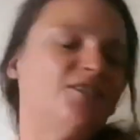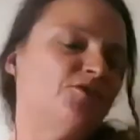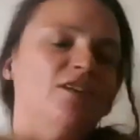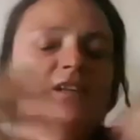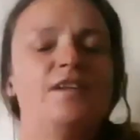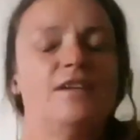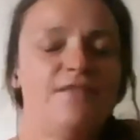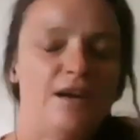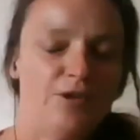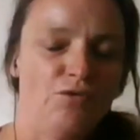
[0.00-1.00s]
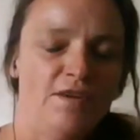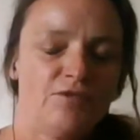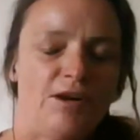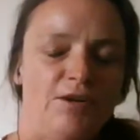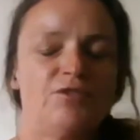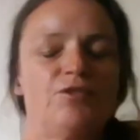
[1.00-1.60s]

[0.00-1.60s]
You are living in very overcrowded